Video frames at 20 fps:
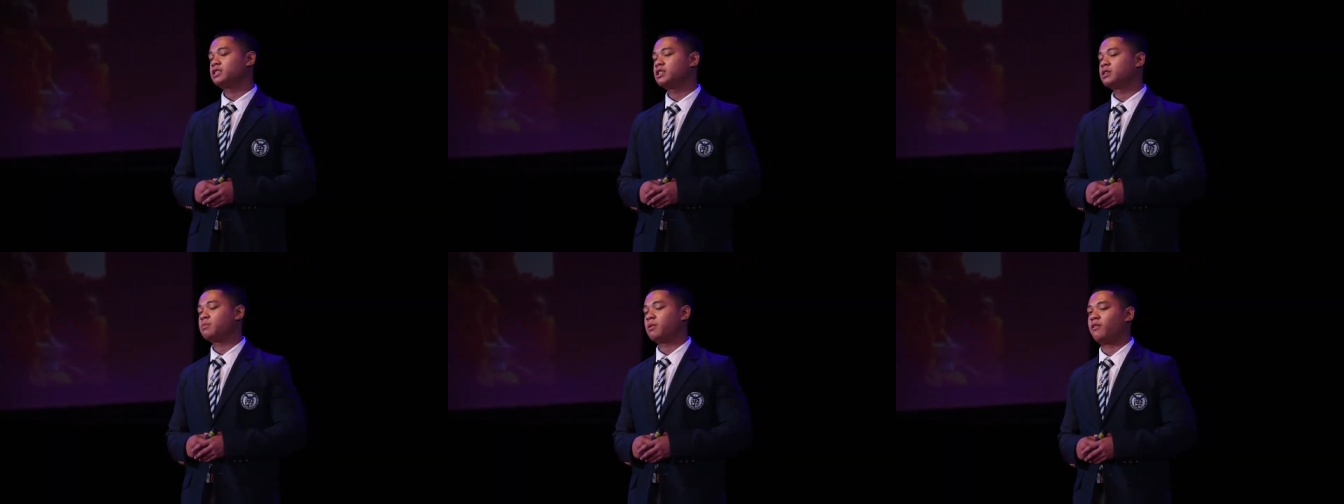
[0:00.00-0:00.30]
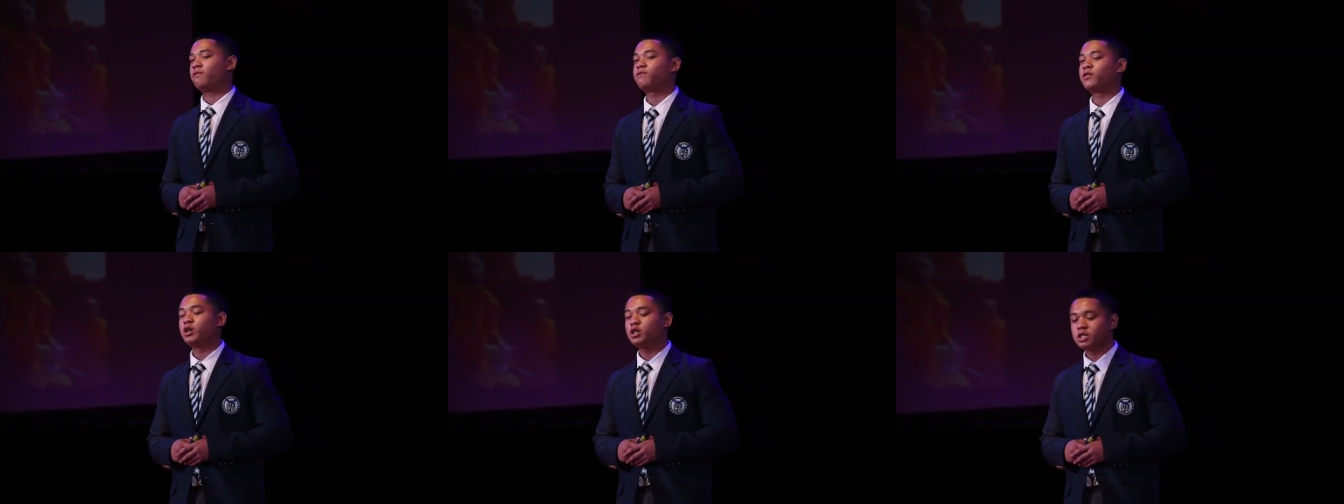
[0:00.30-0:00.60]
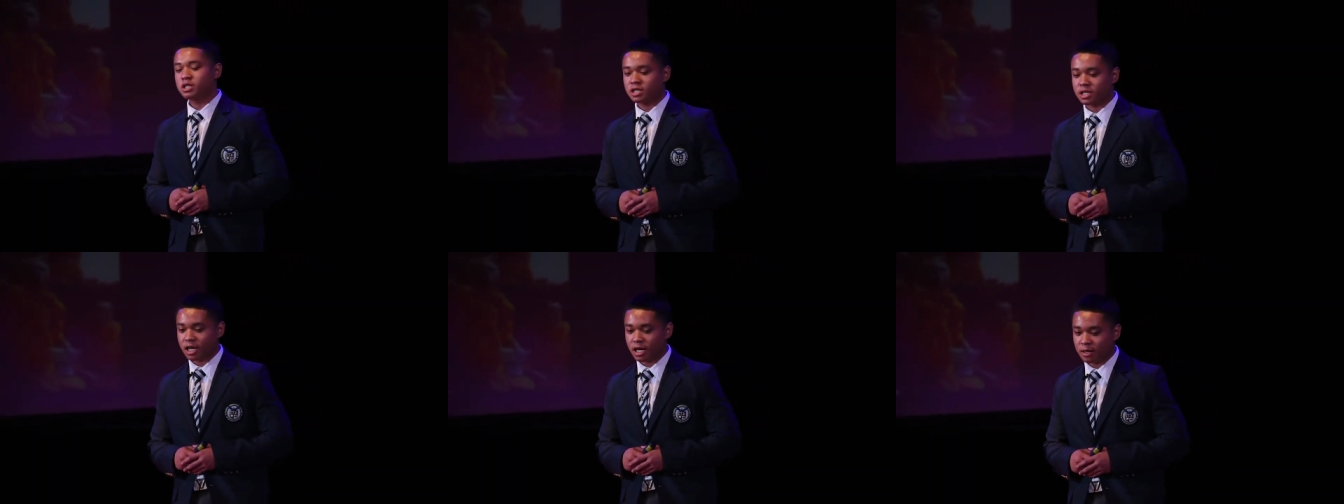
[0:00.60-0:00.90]
took my
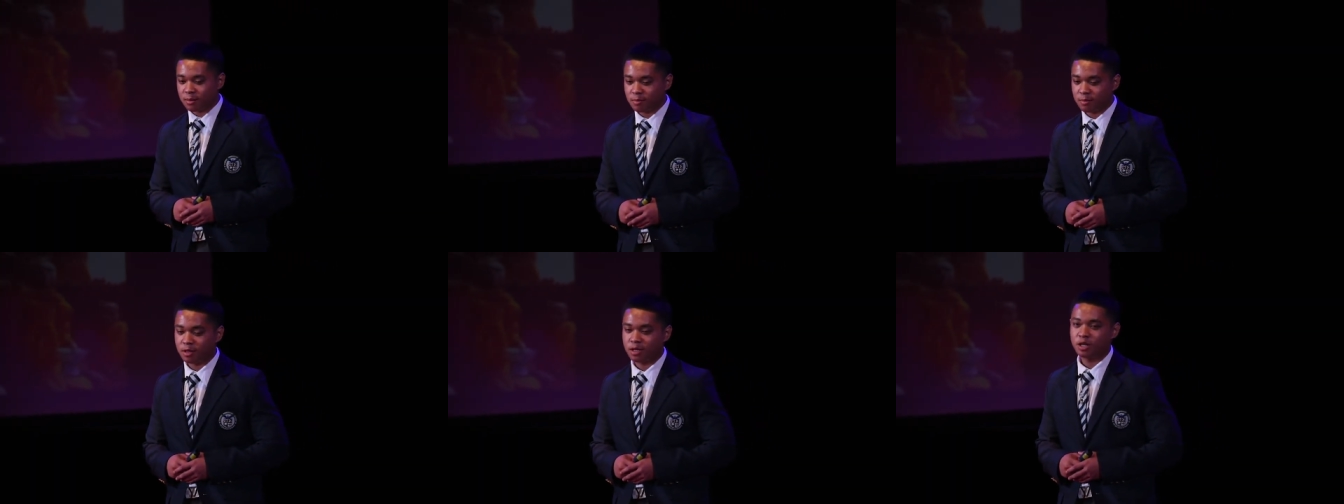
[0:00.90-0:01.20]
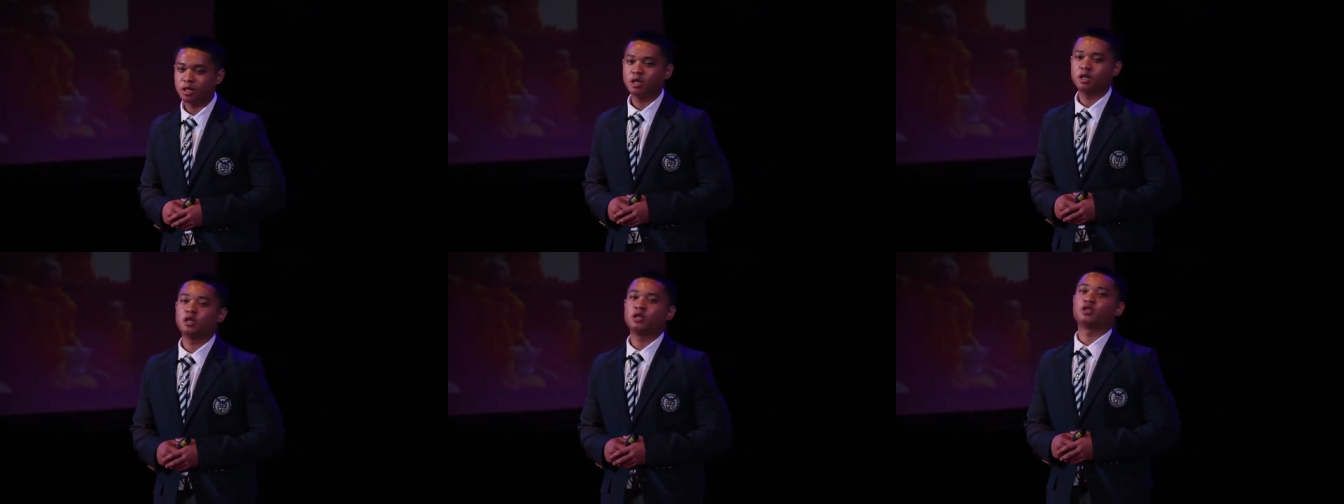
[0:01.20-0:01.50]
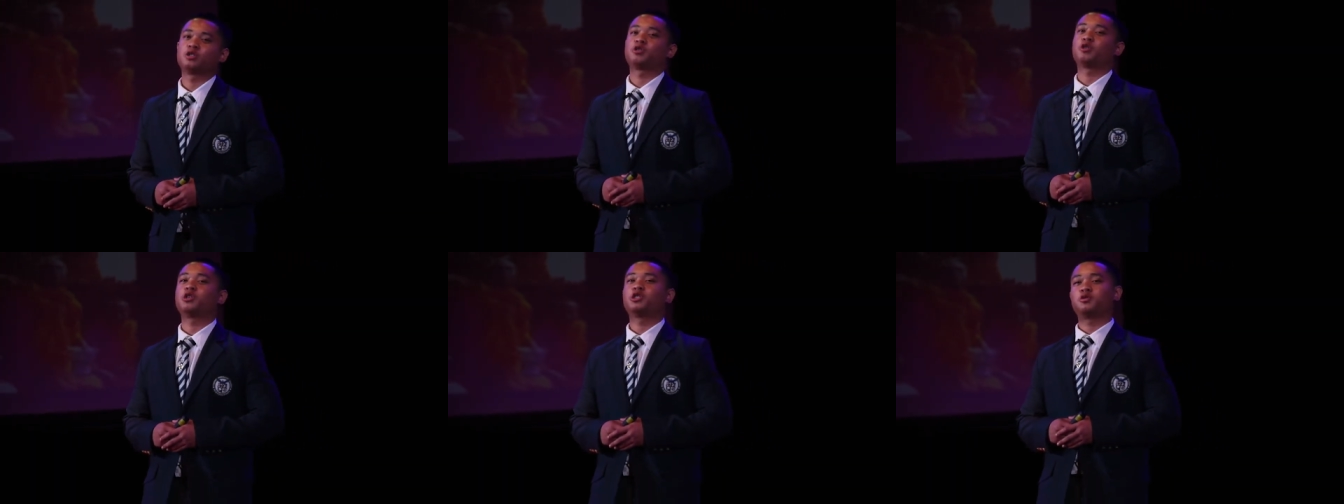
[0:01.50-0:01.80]
first step
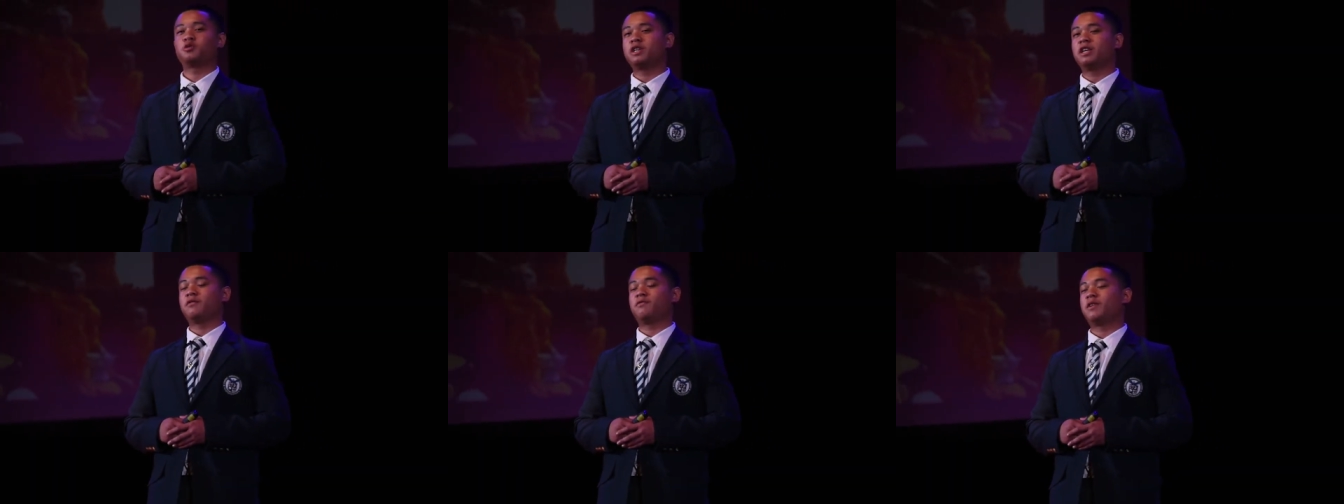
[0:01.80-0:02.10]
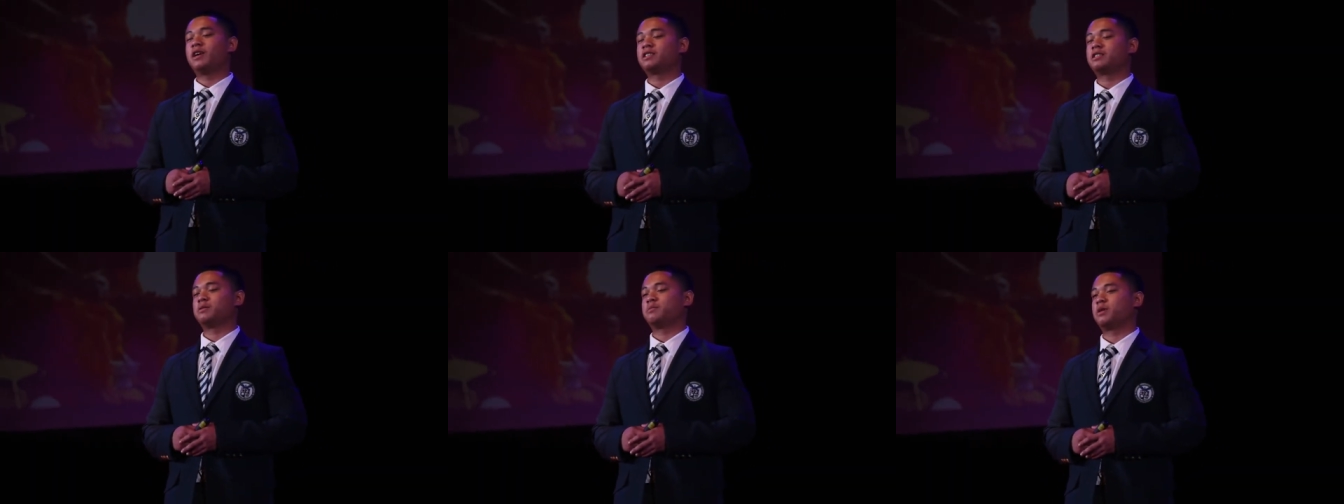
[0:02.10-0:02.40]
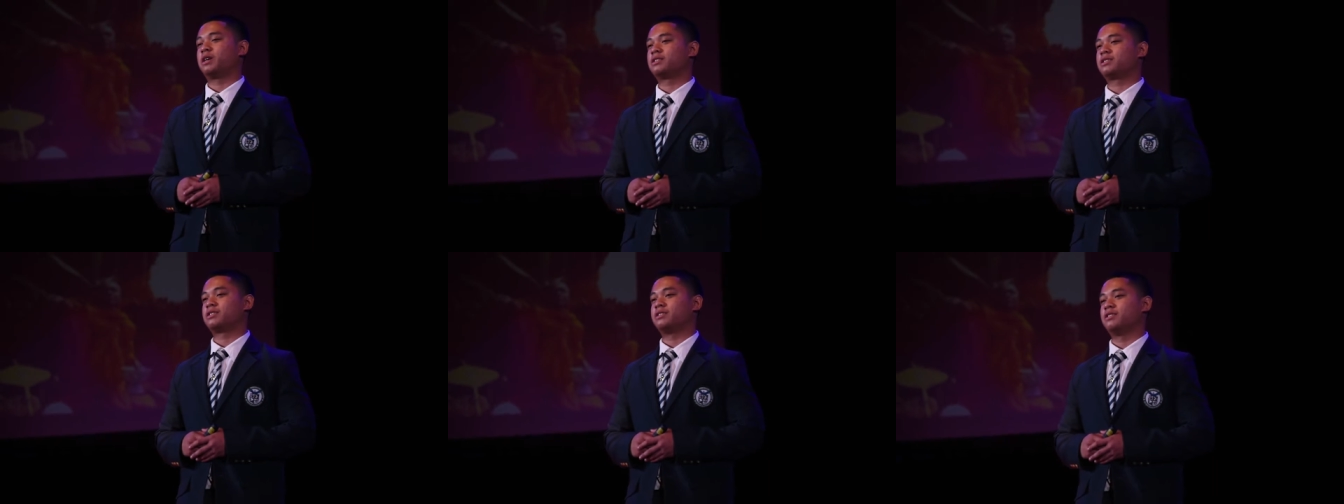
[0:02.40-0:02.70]
towards reinventing
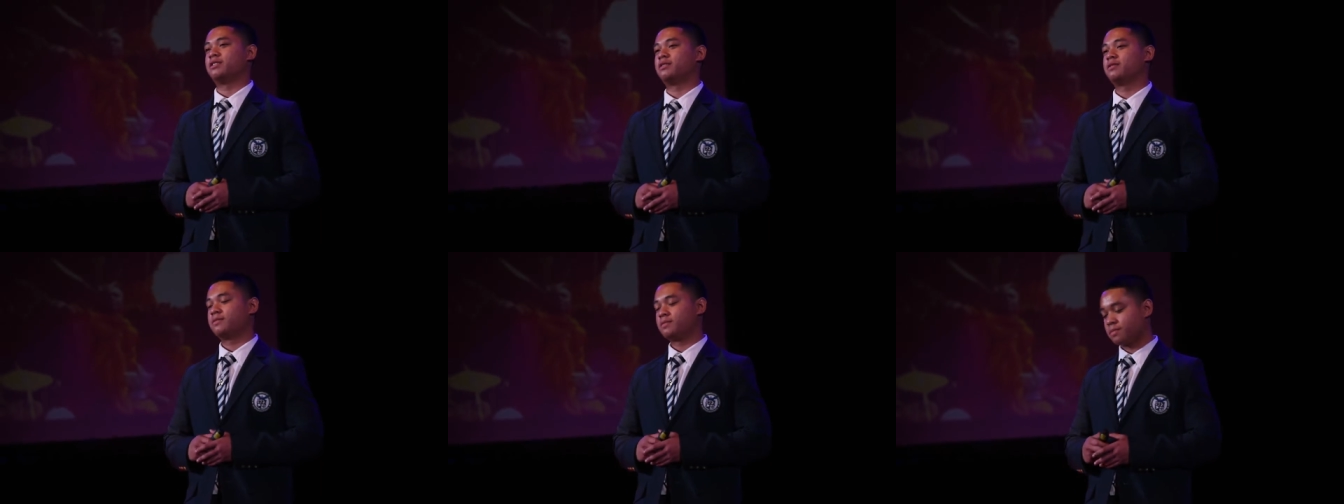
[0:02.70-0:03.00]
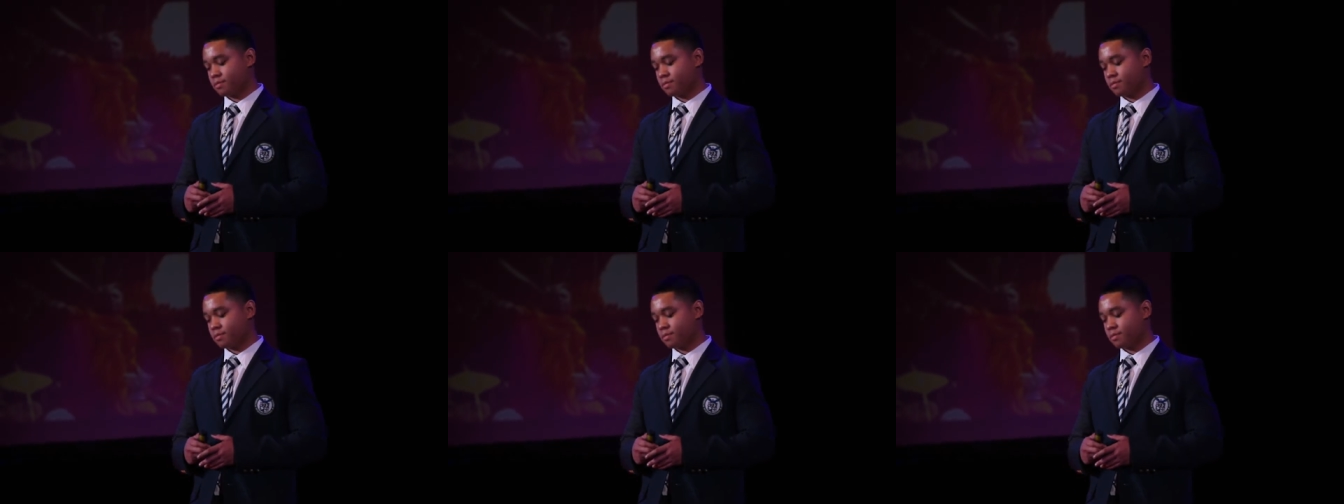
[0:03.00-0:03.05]
myself.